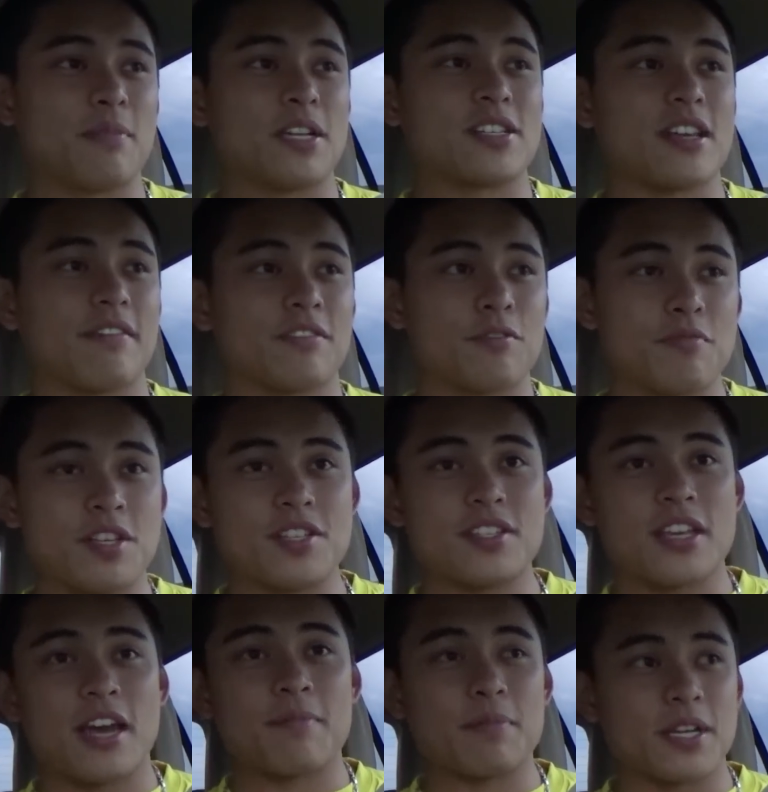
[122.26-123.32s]
because I have to
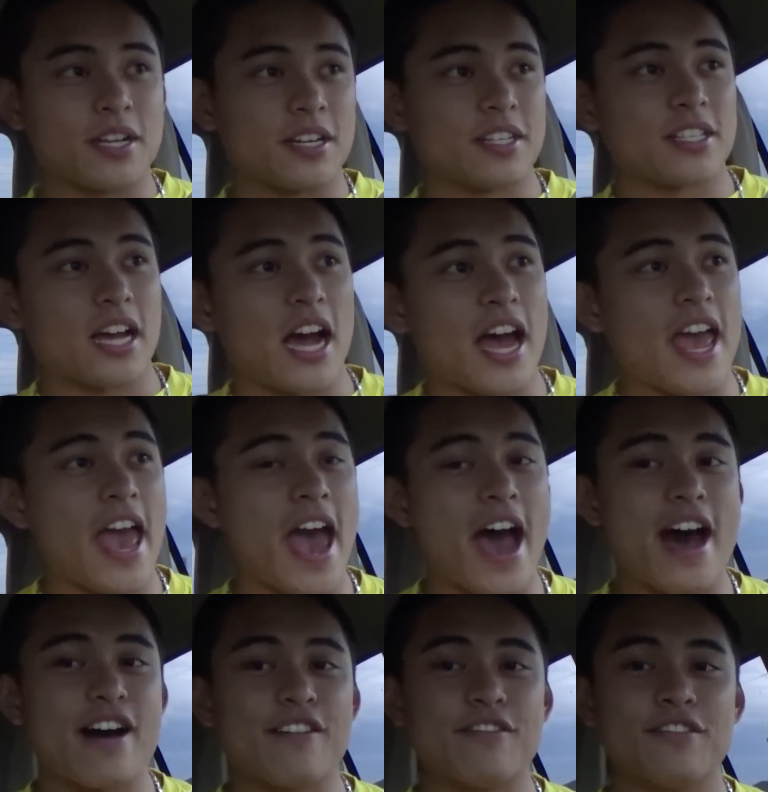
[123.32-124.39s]
reset, because I
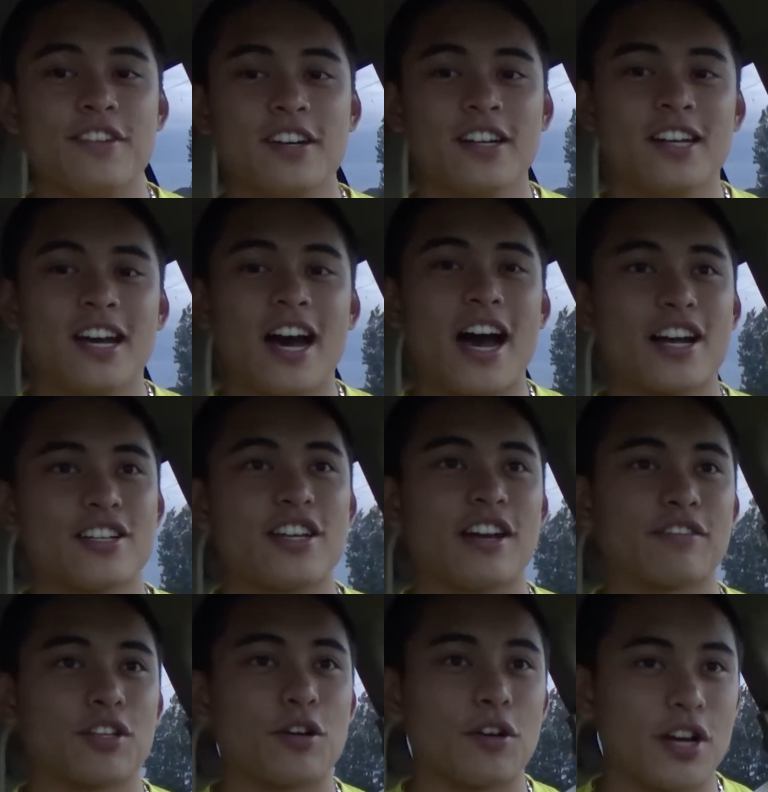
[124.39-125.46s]
have actually
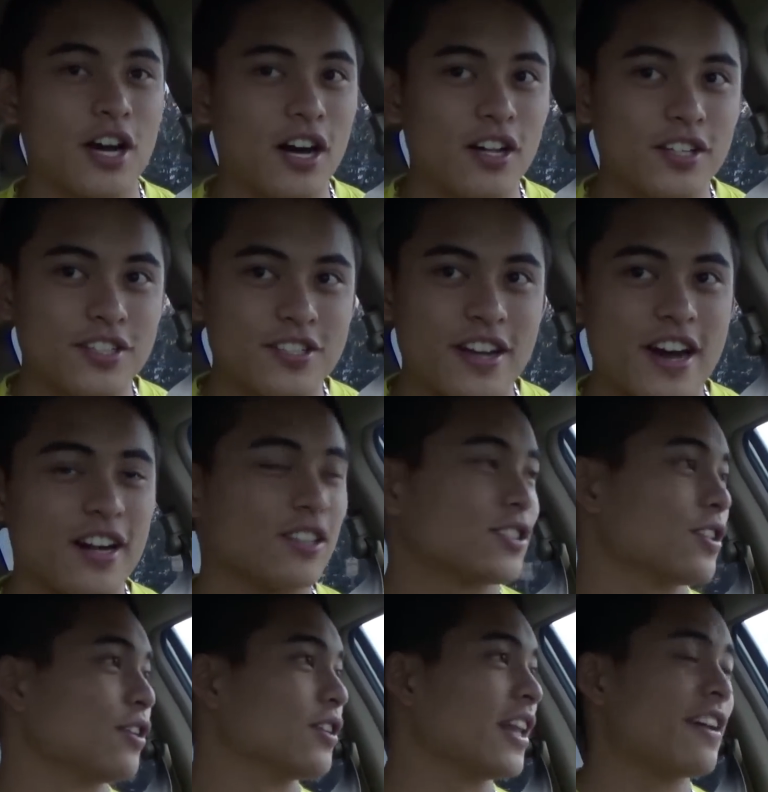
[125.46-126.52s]
have to go to college now.
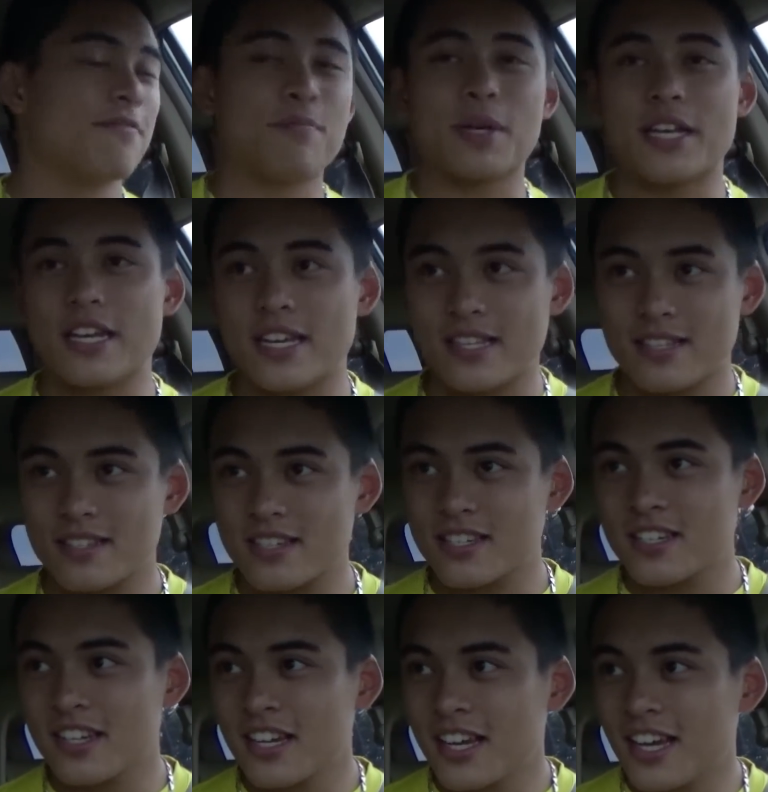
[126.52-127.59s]
So life
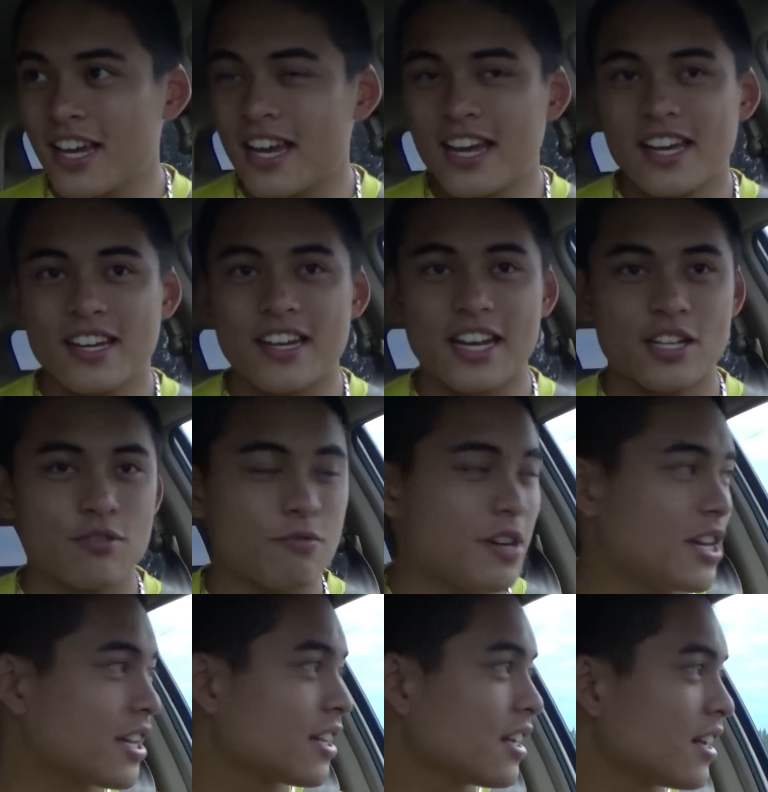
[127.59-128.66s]
begins next
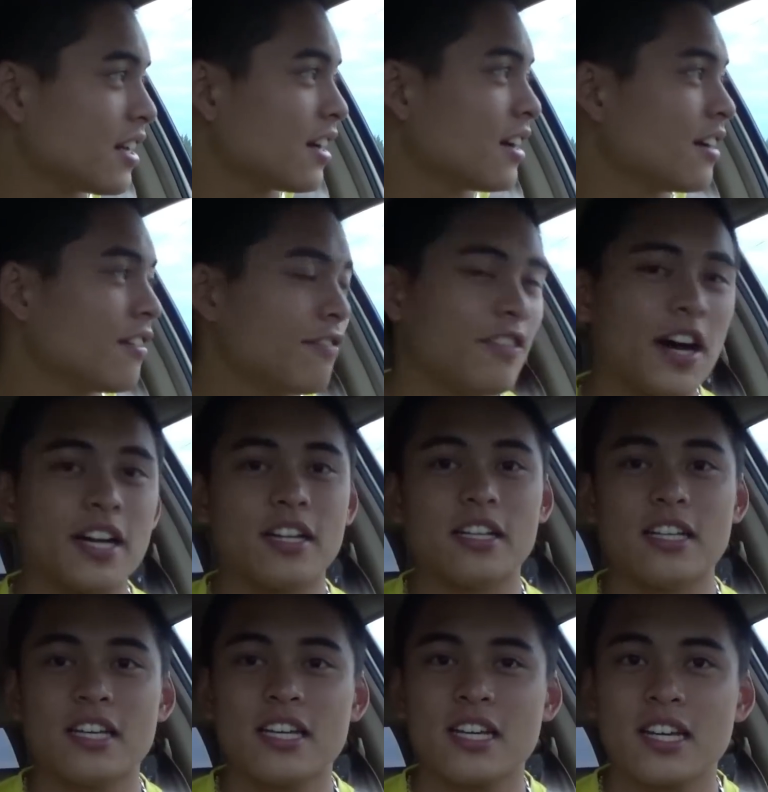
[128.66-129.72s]
week,
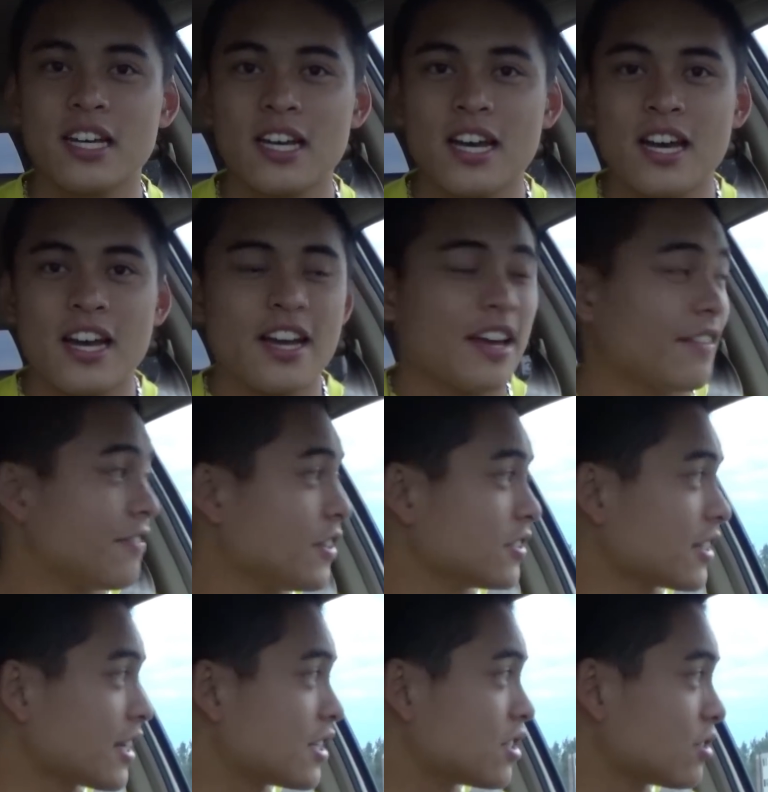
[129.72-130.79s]
finally. It
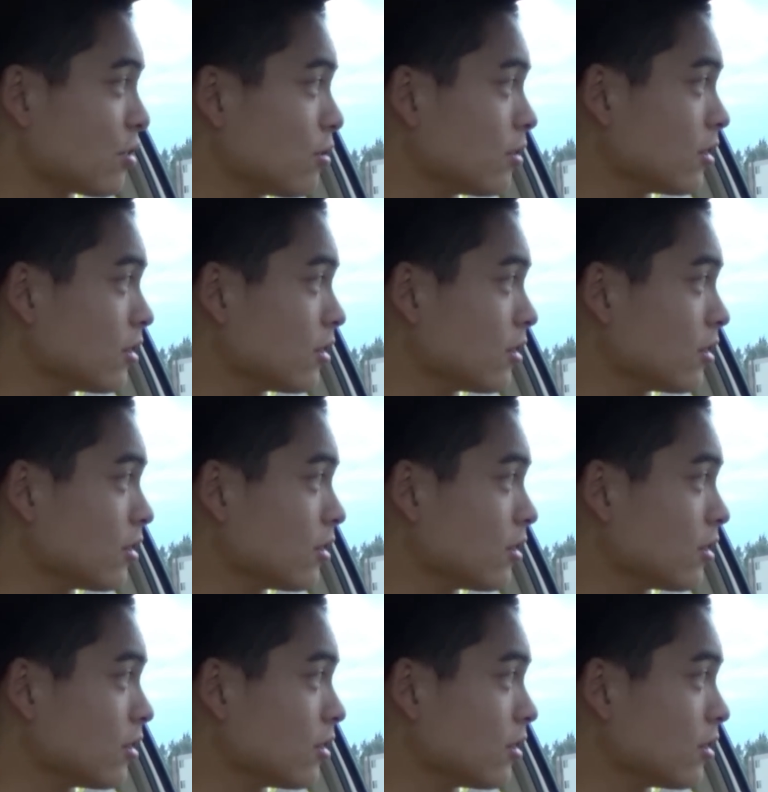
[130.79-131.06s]
feels like so